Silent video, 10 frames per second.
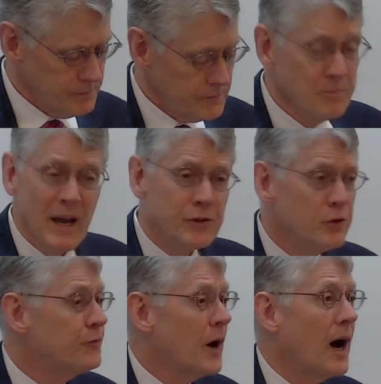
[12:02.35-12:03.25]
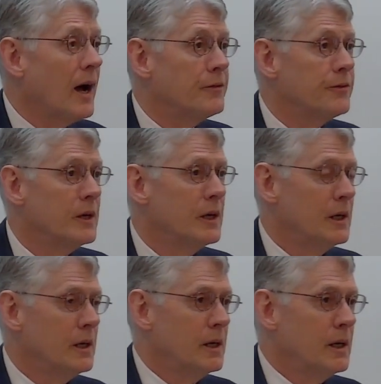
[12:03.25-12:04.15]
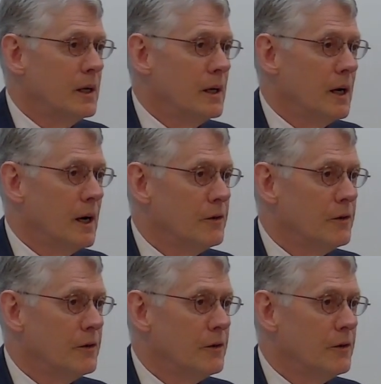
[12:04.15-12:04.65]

Matthew 5 uh,